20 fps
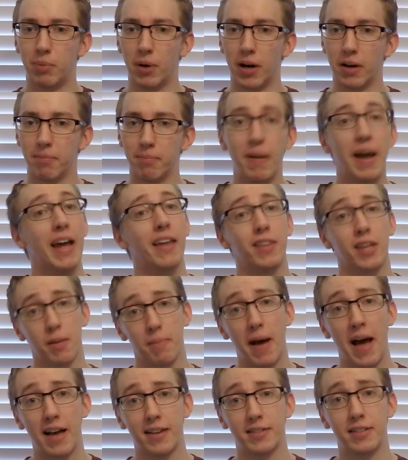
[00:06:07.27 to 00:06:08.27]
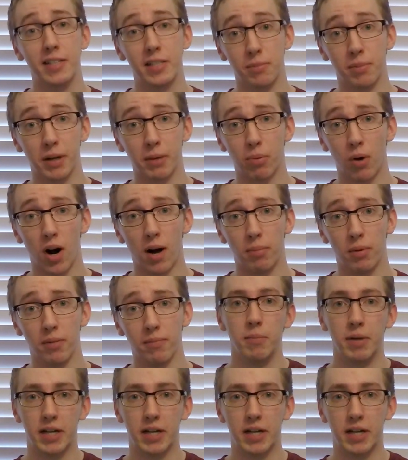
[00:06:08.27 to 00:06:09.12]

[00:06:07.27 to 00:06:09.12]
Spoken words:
but man, the capacity is a big problem.